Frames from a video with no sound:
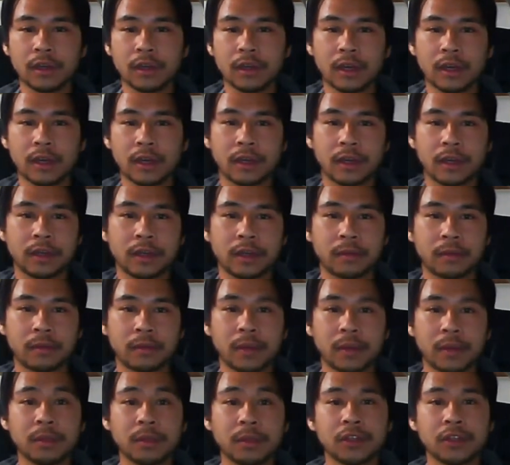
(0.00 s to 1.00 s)
and
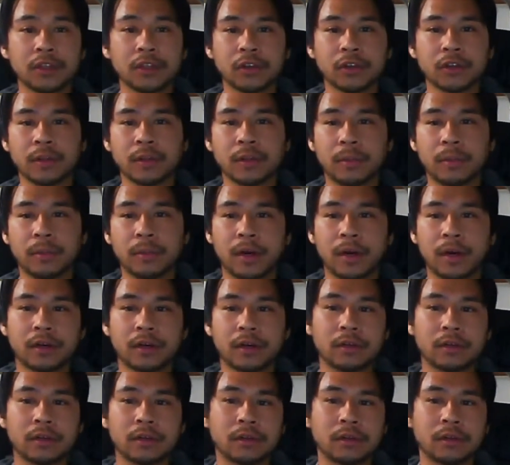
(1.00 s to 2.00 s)
maybe show them a
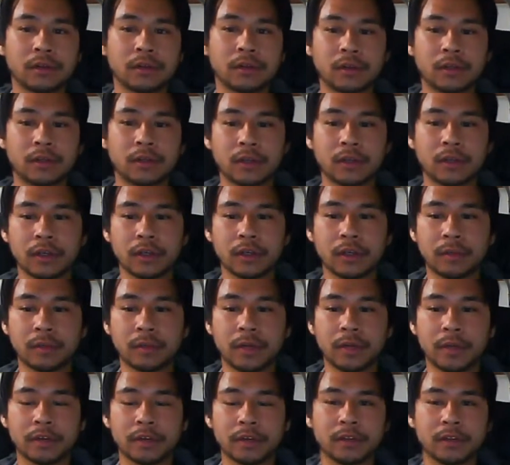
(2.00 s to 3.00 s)
model
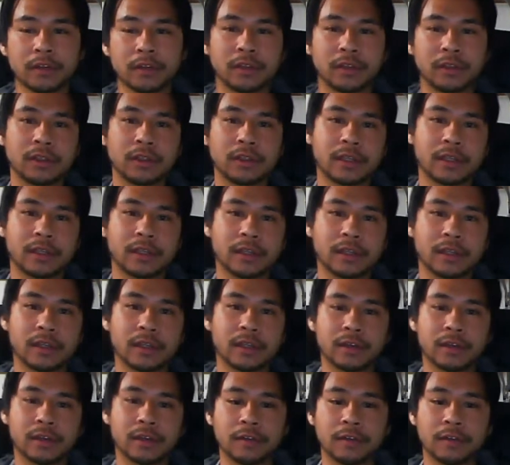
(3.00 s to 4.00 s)
pair of students that
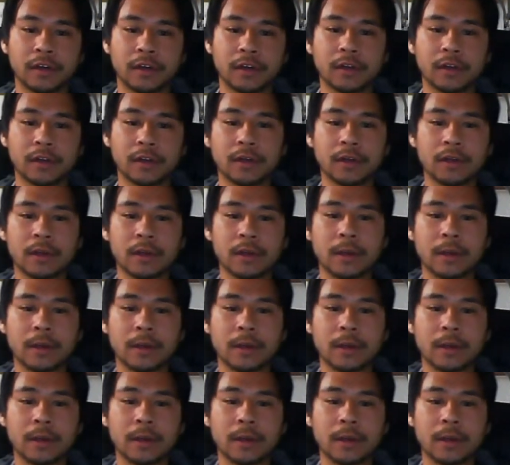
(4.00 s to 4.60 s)
they could follow.